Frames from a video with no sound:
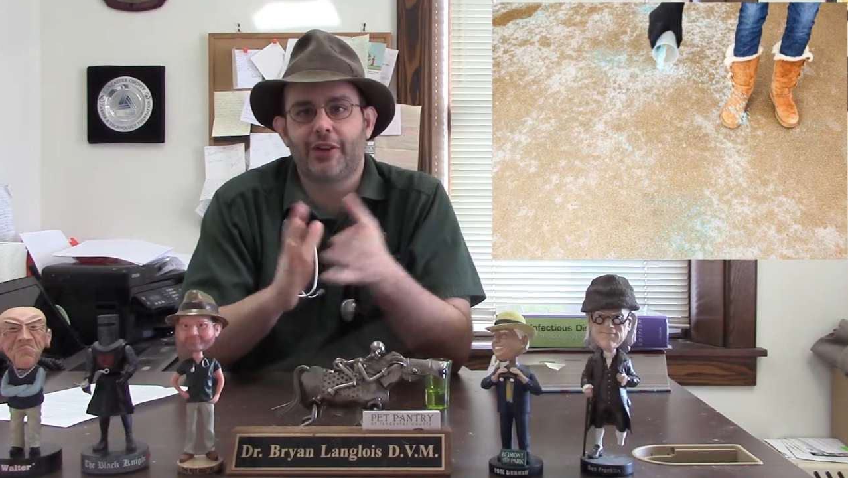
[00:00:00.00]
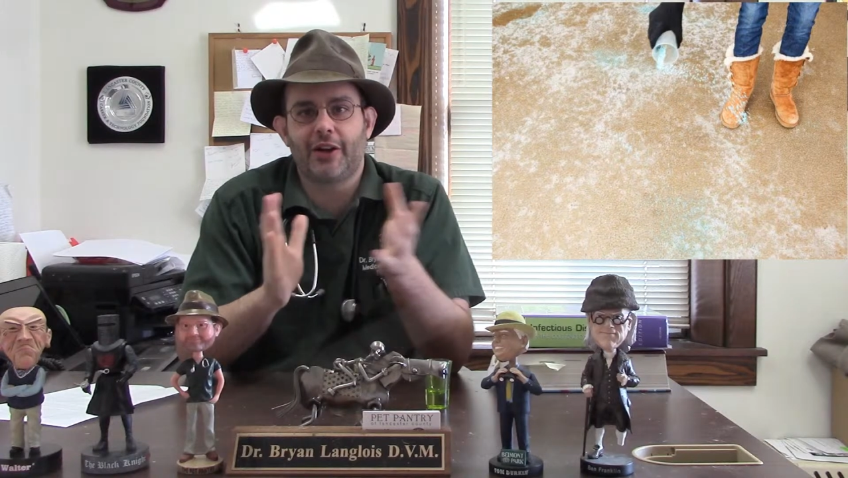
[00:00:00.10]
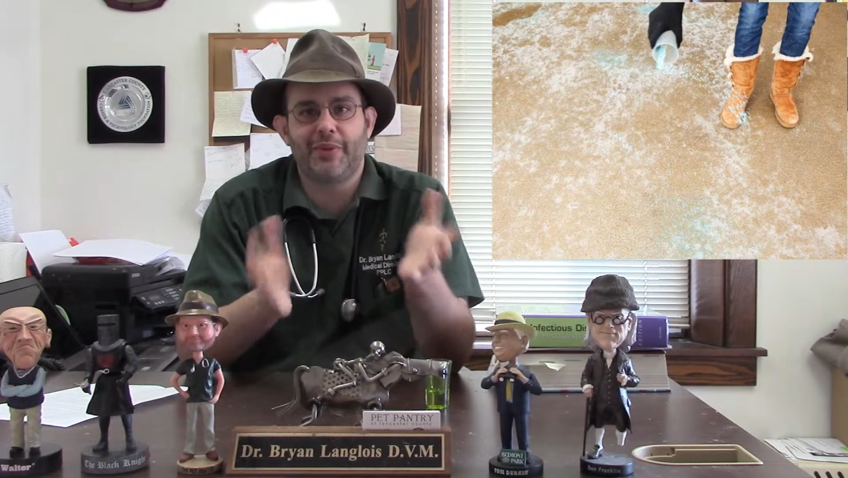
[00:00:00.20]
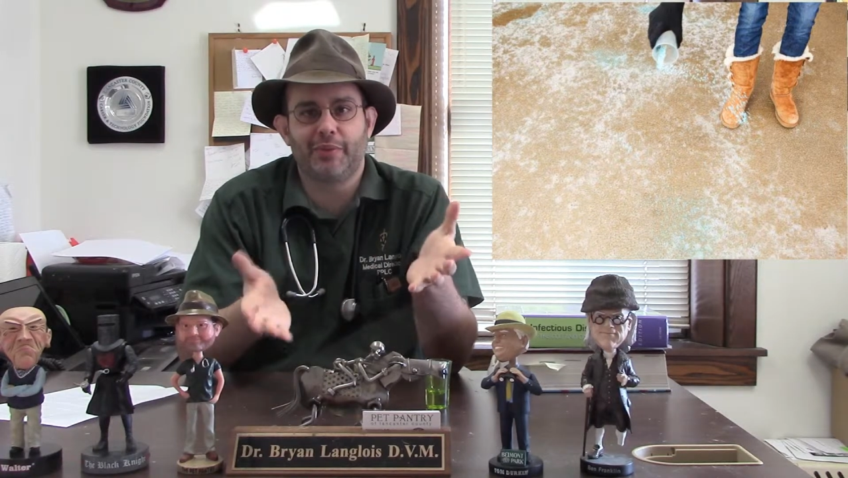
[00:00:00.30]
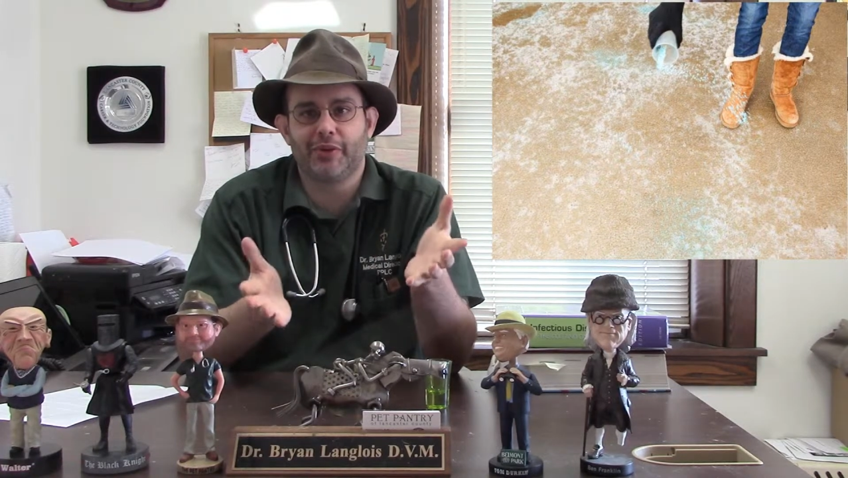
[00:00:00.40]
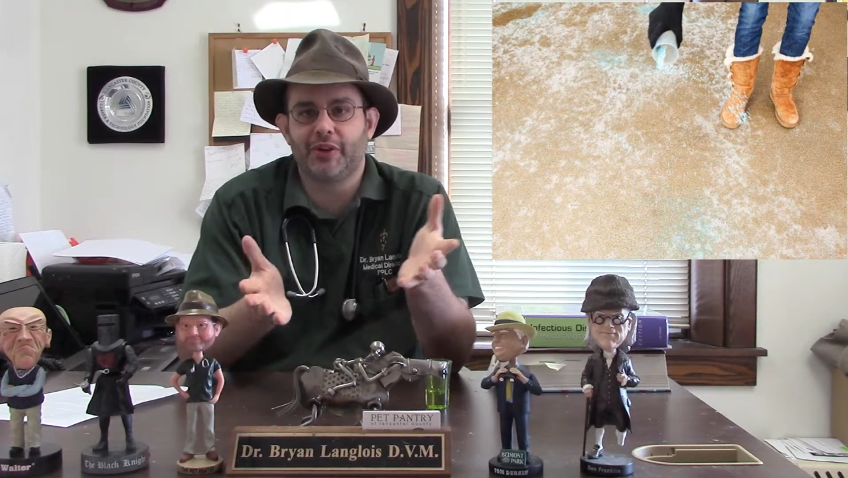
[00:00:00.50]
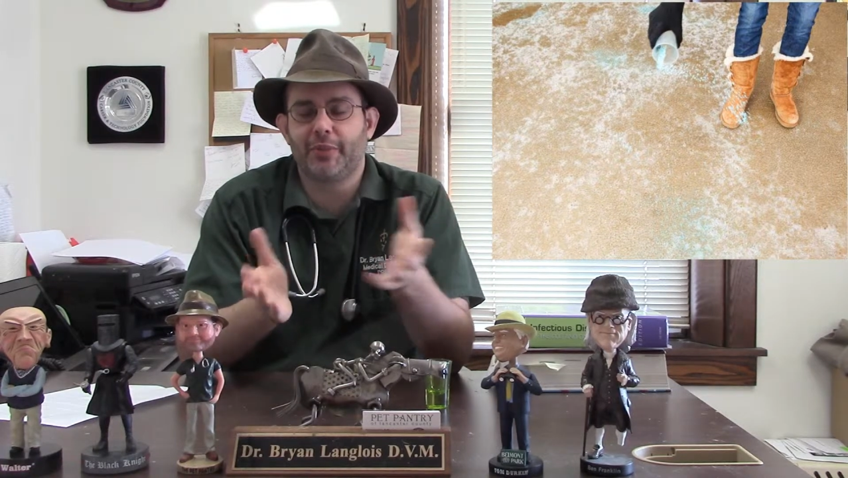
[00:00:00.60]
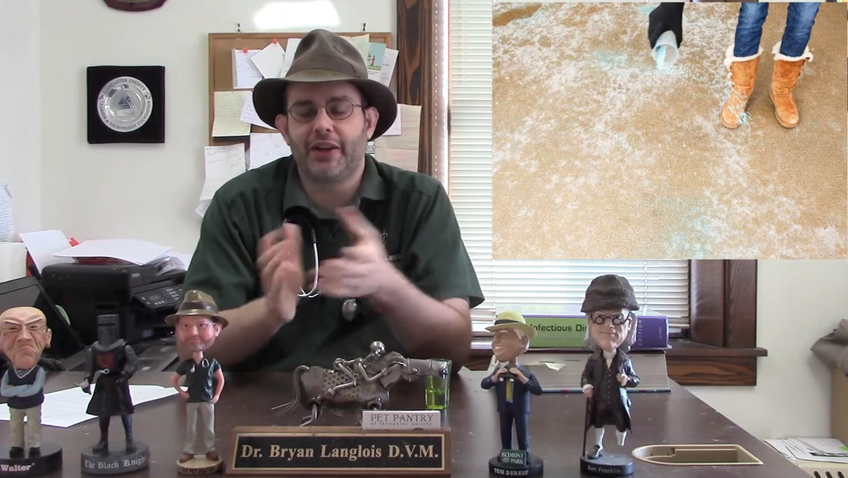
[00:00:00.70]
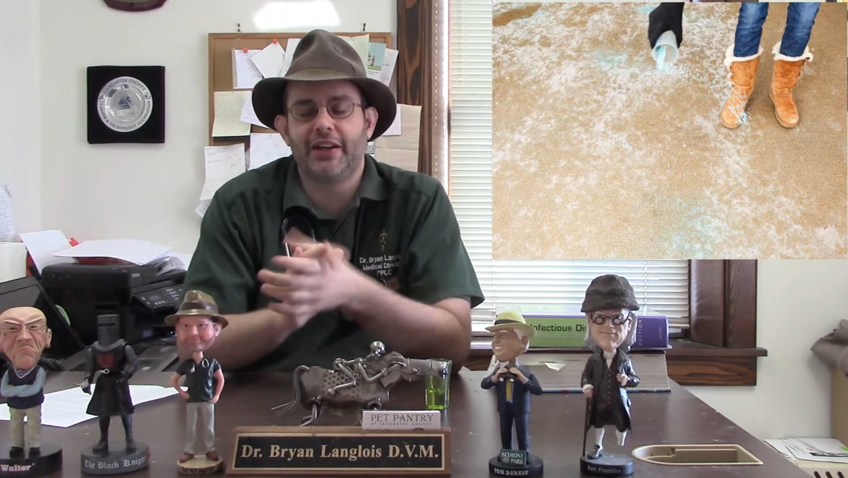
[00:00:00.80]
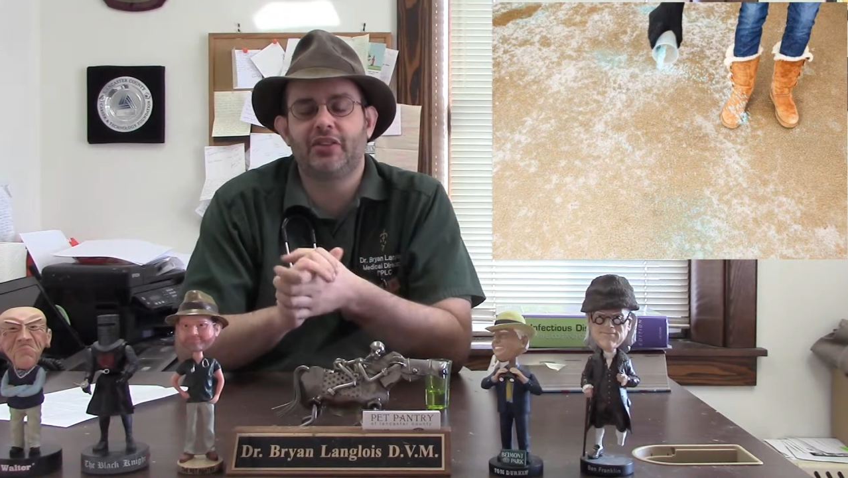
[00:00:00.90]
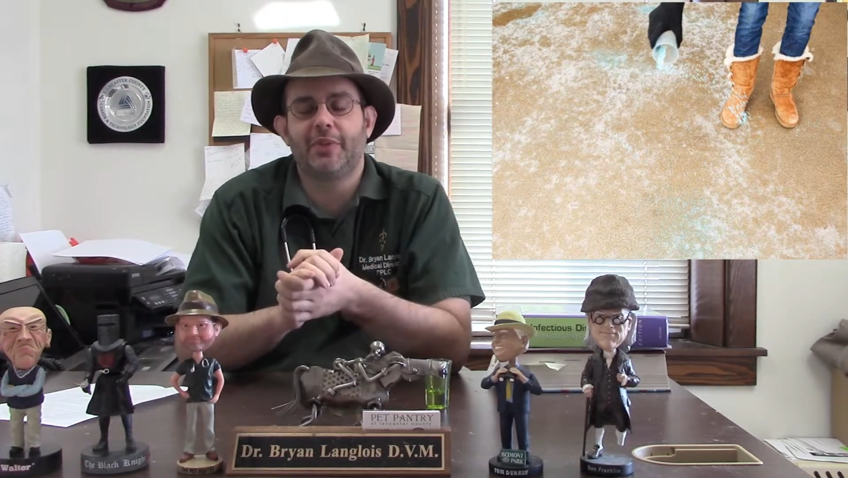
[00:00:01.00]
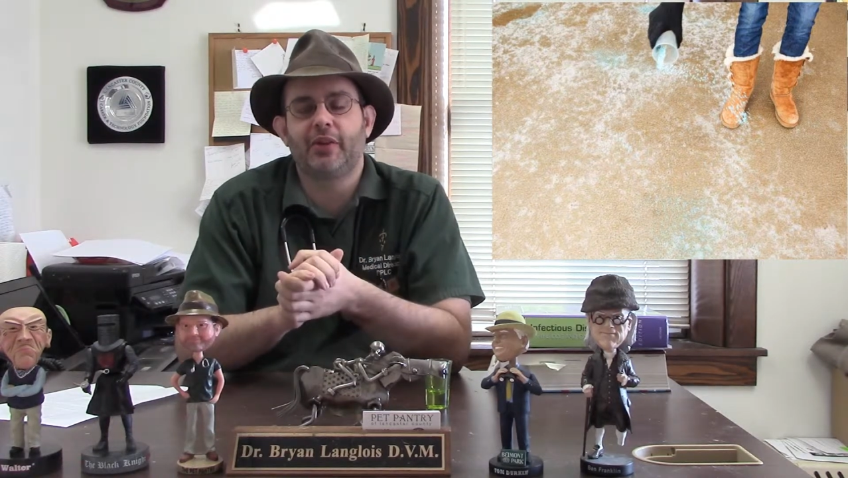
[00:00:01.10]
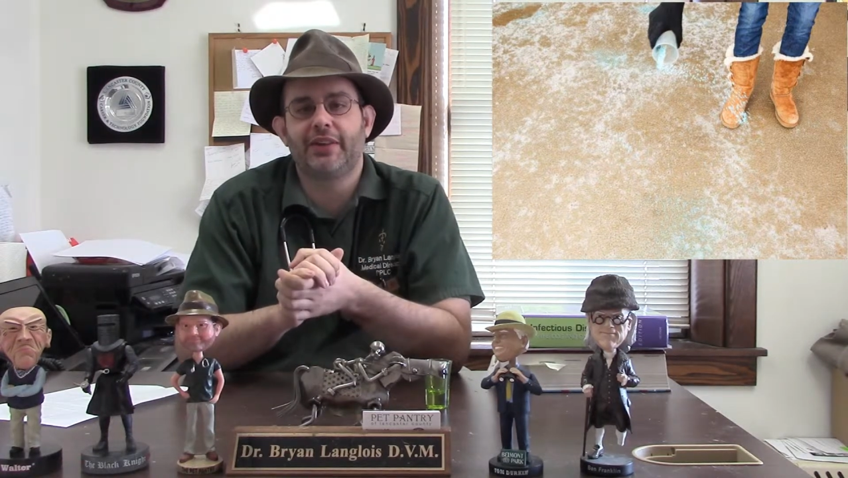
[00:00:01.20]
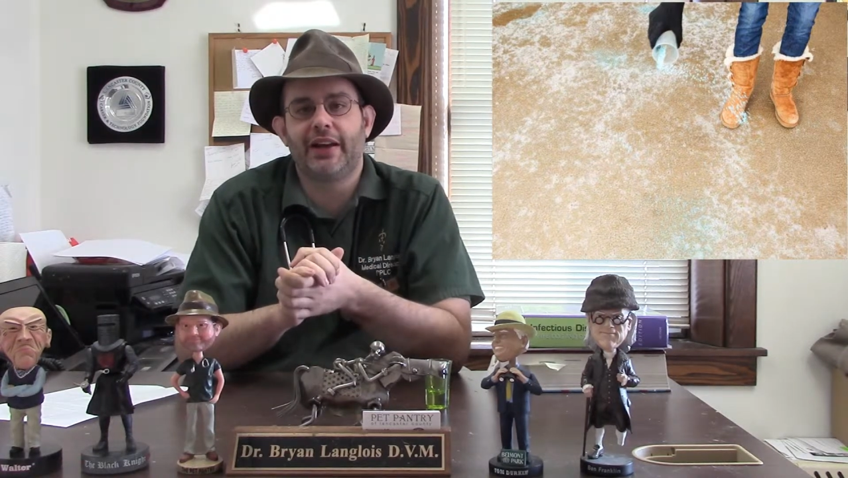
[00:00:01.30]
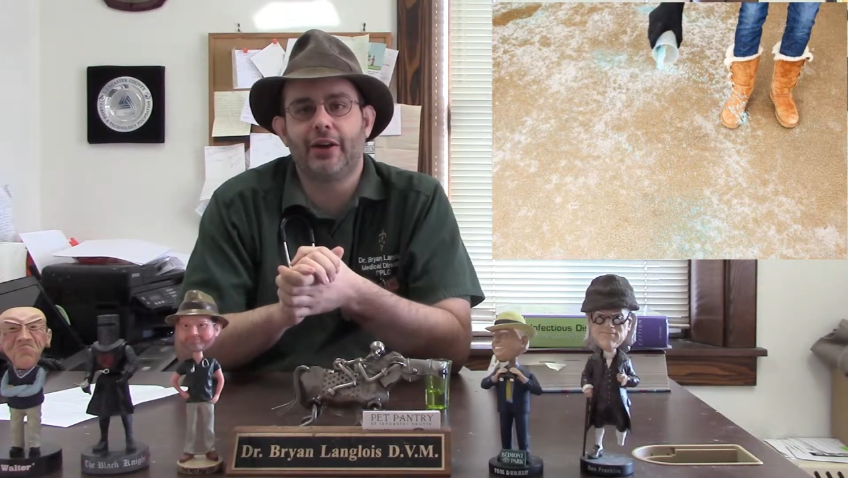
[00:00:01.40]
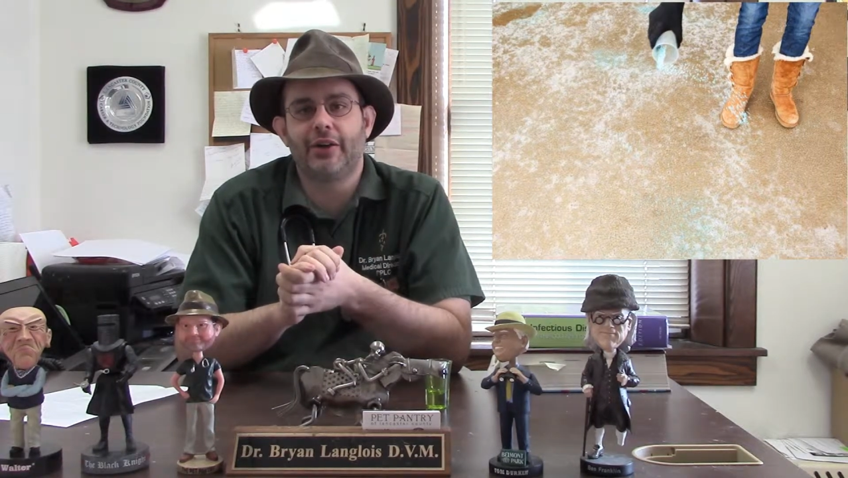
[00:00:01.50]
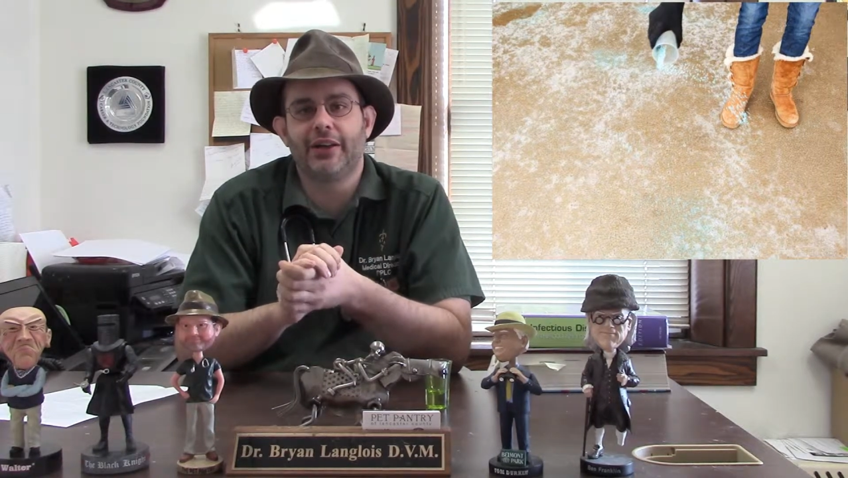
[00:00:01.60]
A lot of people are going to put ice melt down,